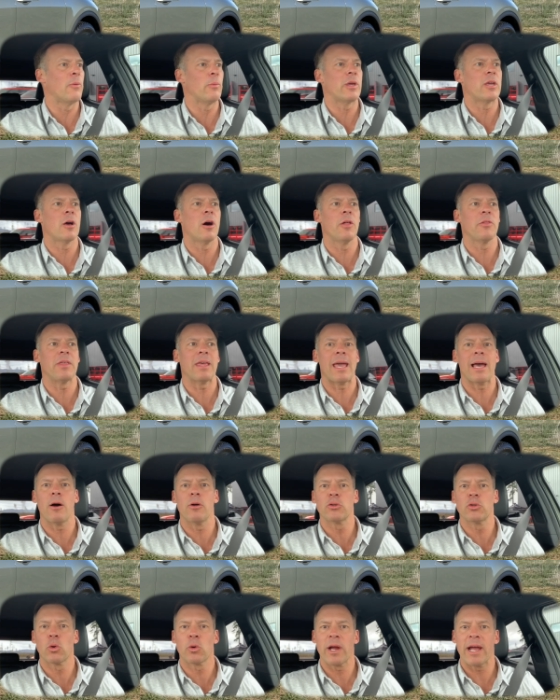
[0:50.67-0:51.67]
We call it the
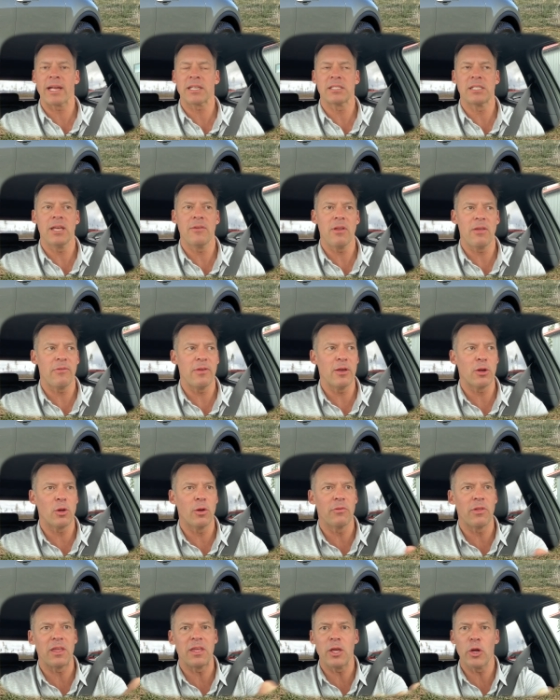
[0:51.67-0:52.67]
Outdoor Activity Vehicle
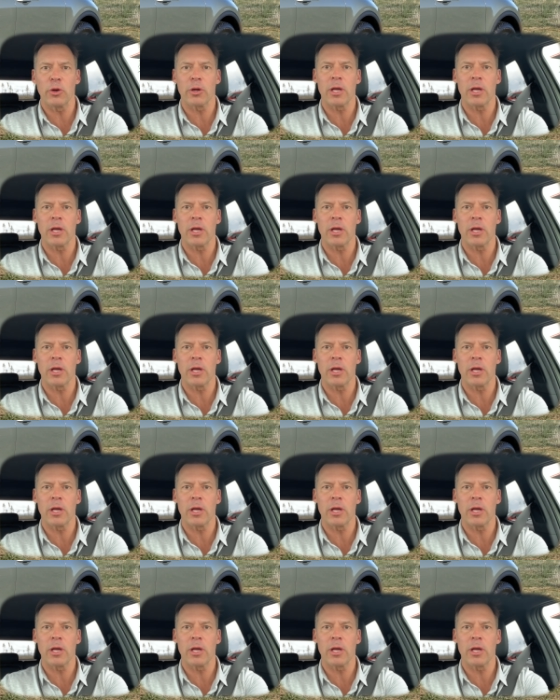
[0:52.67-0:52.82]
of the Year